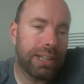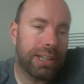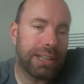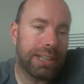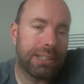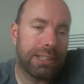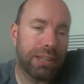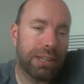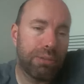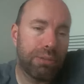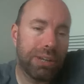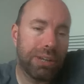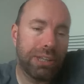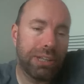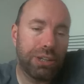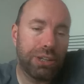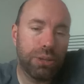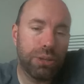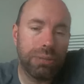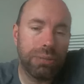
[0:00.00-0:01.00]
It's a thing we need
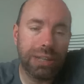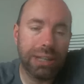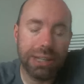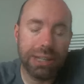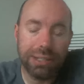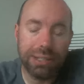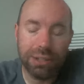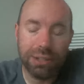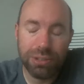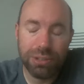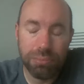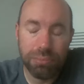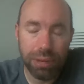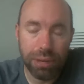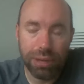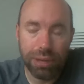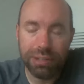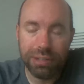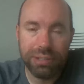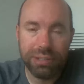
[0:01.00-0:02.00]
to do because there's a
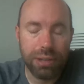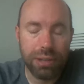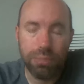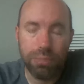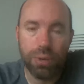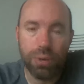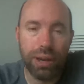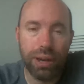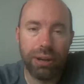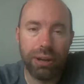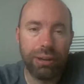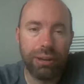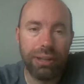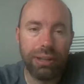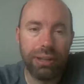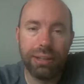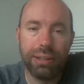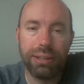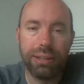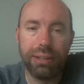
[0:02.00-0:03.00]
bug somewhere
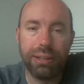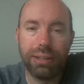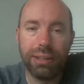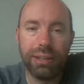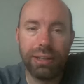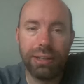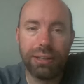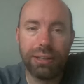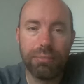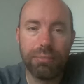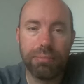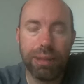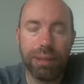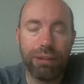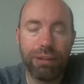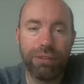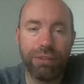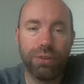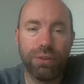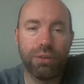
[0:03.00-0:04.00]
in the
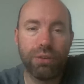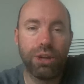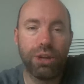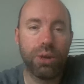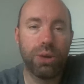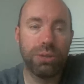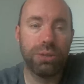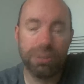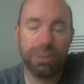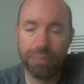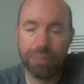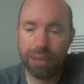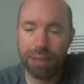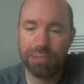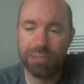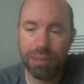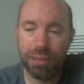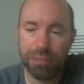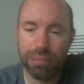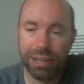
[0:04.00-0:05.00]
microphone code.
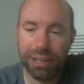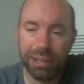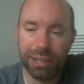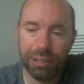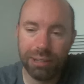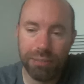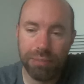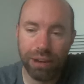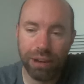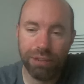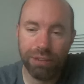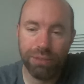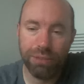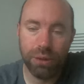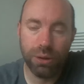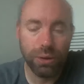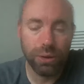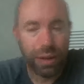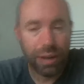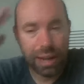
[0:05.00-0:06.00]
Sometimes I begin the
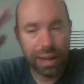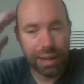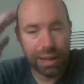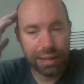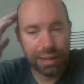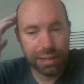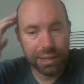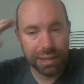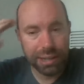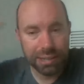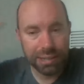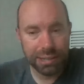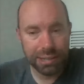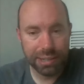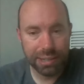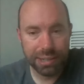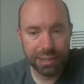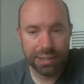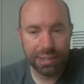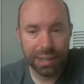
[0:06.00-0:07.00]
microphone and it
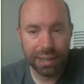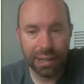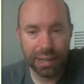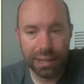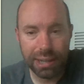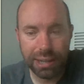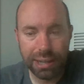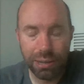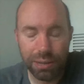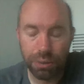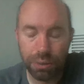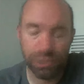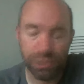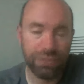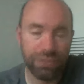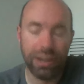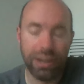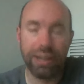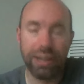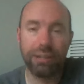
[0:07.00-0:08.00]
doesn't, it works
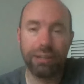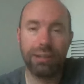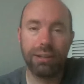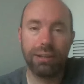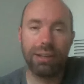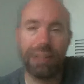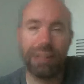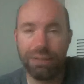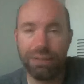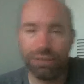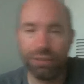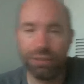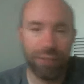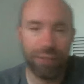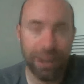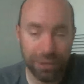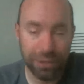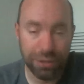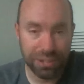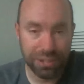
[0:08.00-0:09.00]
fine. Left and
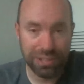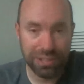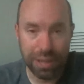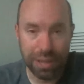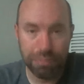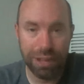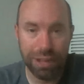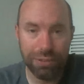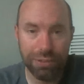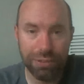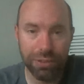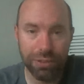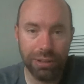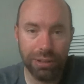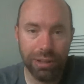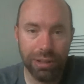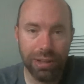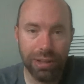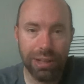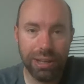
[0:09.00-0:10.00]
right are the same level.
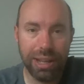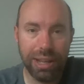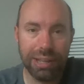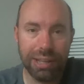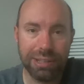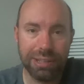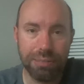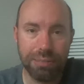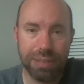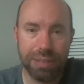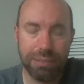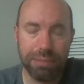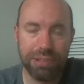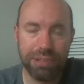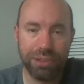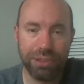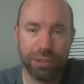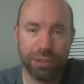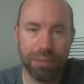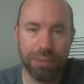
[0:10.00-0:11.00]
And sometimes I
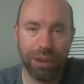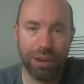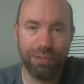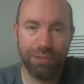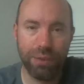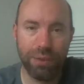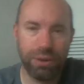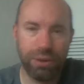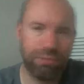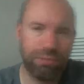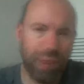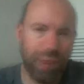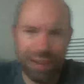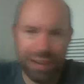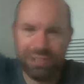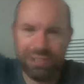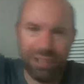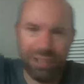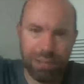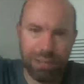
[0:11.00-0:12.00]
start the microphone and right
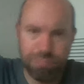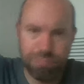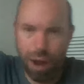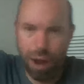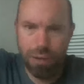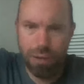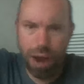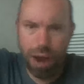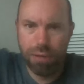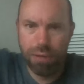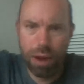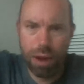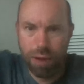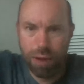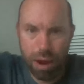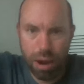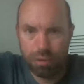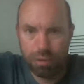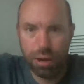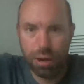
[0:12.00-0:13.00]
is like, rah, rah, rah,
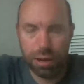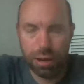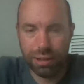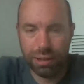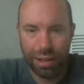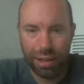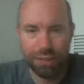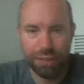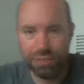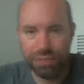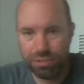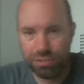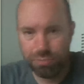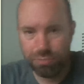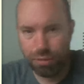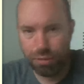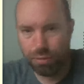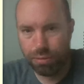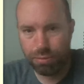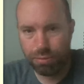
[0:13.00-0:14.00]
rah, rah, and left is
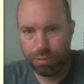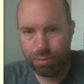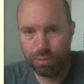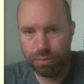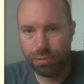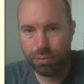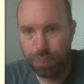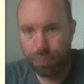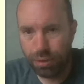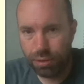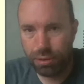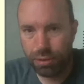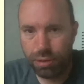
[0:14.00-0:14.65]
blah, blah, blah.